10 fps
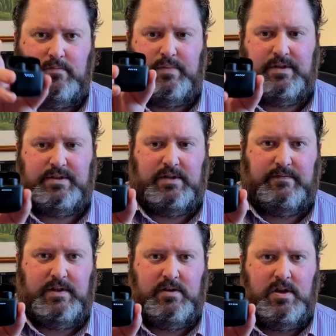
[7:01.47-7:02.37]
buds, they
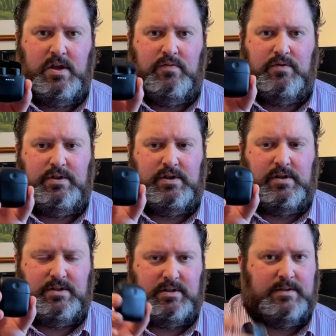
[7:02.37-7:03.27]
fit really
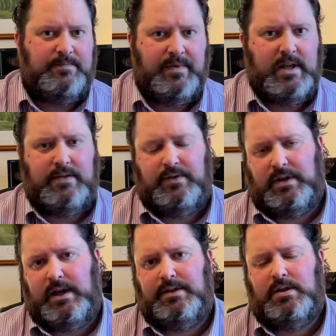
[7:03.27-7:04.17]
nicely in the
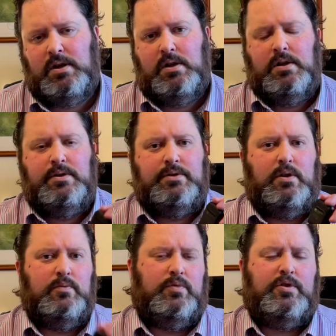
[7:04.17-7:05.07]
case. So
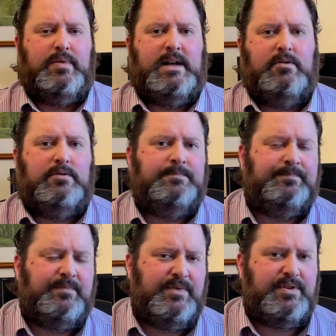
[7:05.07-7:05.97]
what about
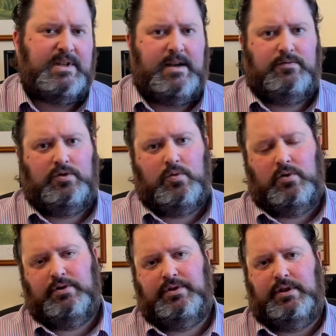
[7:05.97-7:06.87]
sound
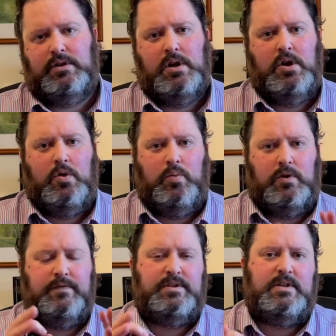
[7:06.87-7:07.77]
quality? Well,
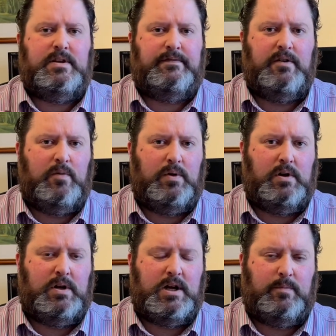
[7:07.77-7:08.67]
obviously they're
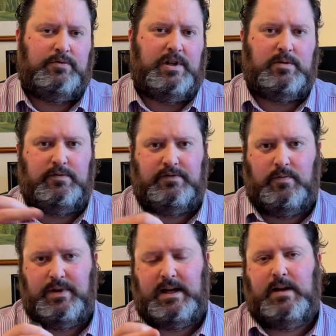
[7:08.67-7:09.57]
firmware upgradable from
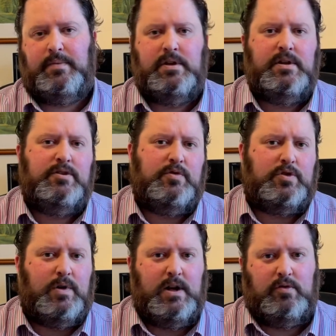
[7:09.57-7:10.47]
the app, which will
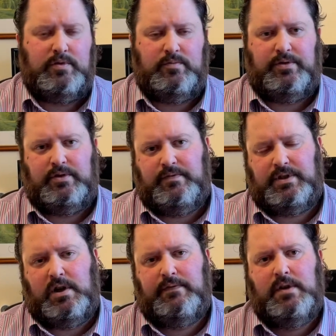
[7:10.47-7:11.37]
help improve
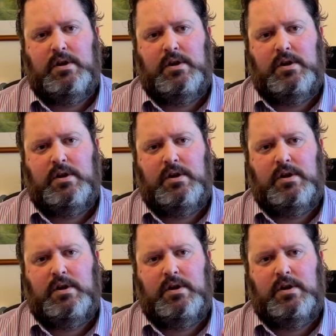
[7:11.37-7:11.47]
stuff,